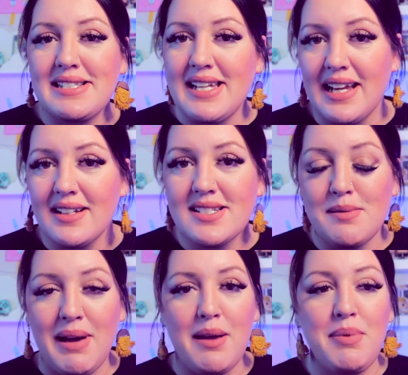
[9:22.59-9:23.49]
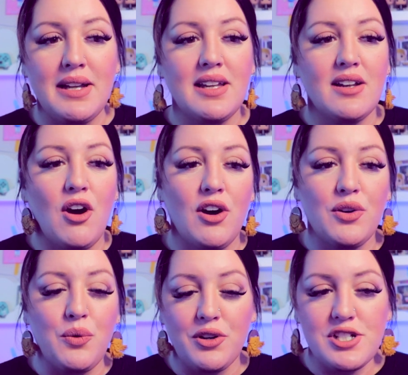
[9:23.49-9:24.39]
stance and my opinion
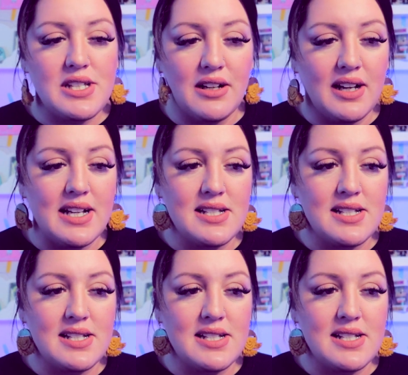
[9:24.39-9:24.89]
on Orange Theory